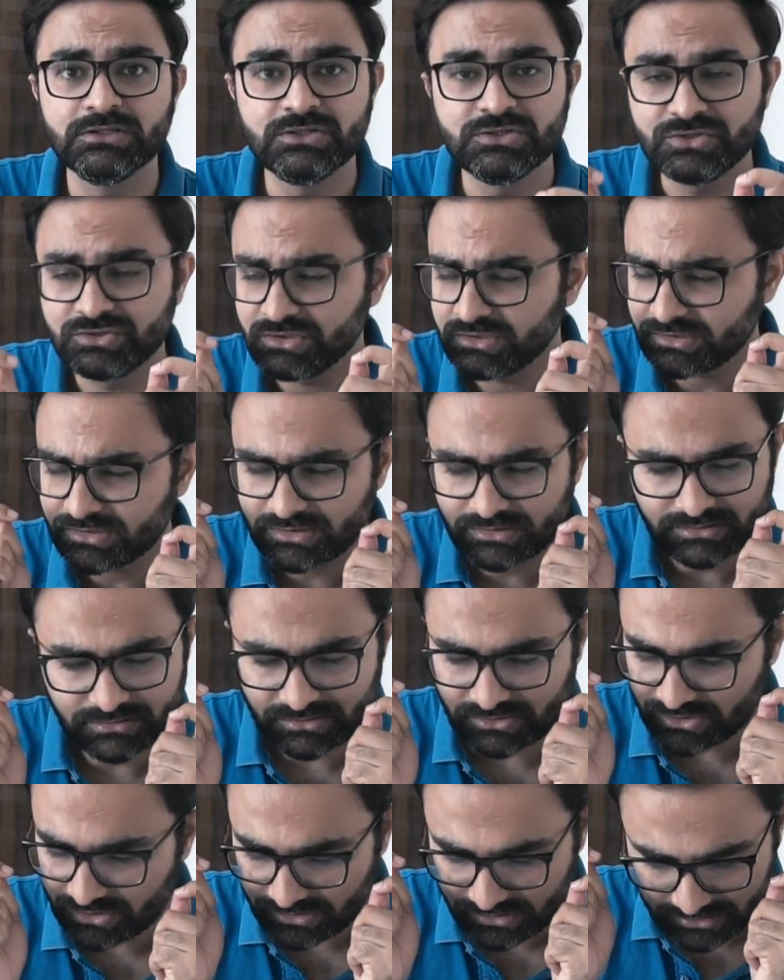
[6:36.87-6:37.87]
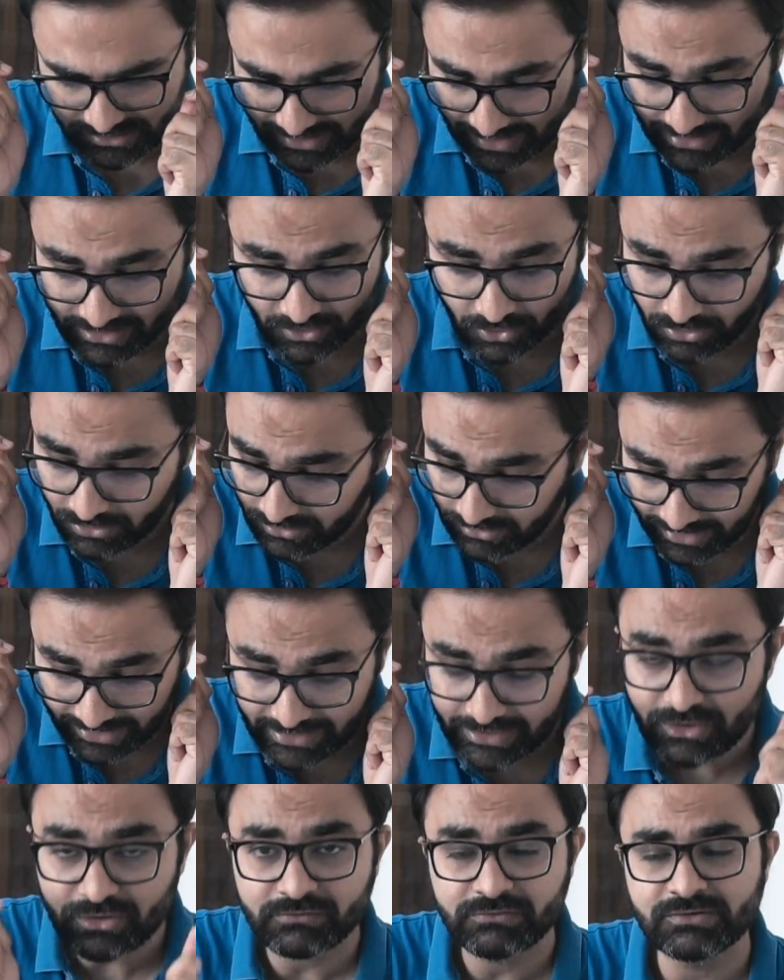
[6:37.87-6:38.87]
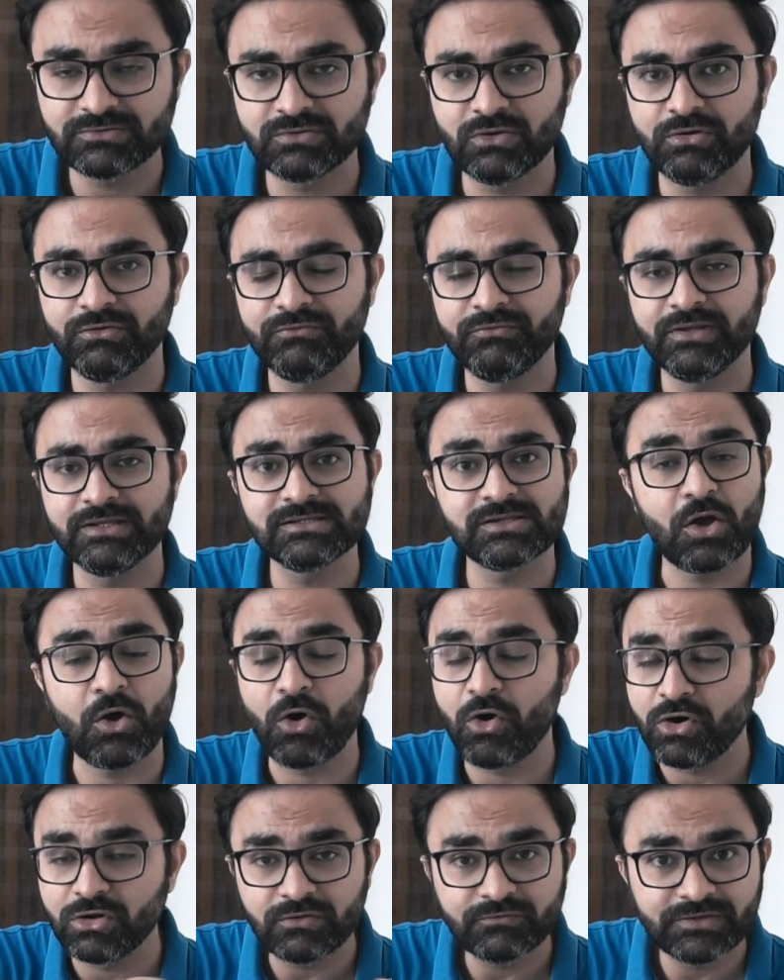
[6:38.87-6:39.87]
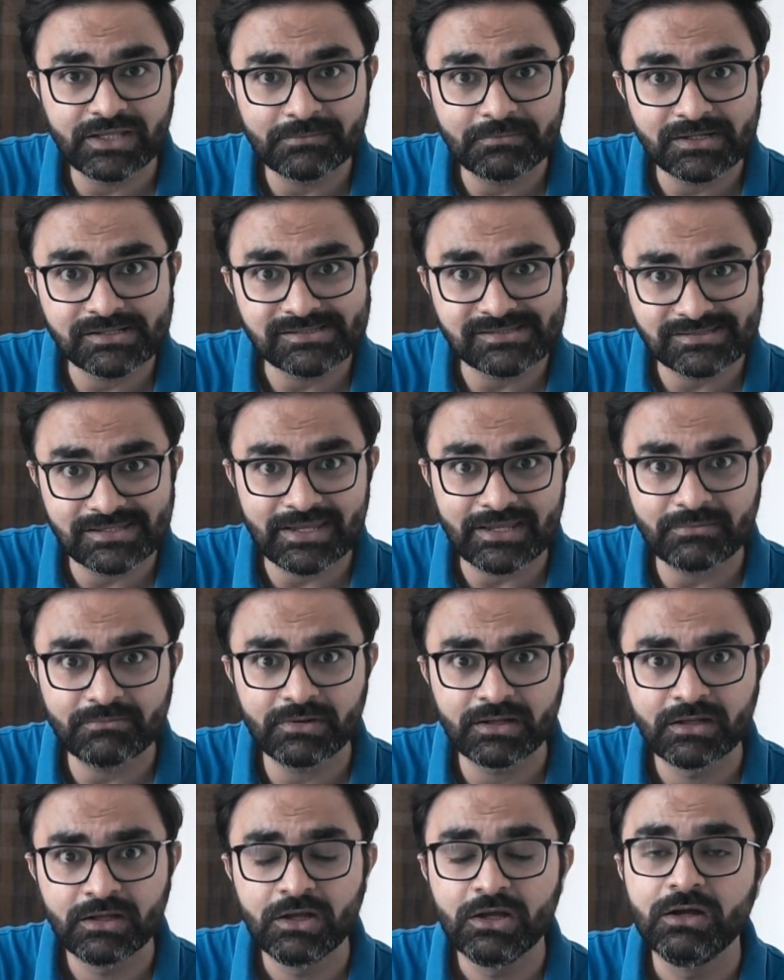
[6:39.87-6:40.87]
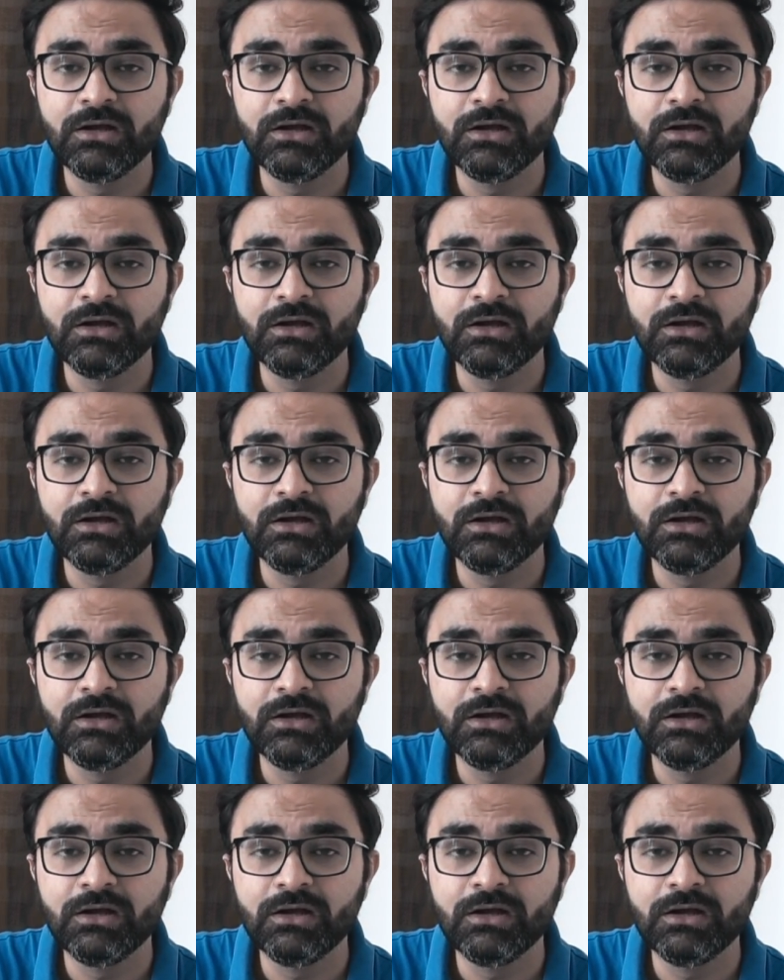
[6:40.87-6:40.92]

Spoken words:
Just get on any of the softwares. All of them are same.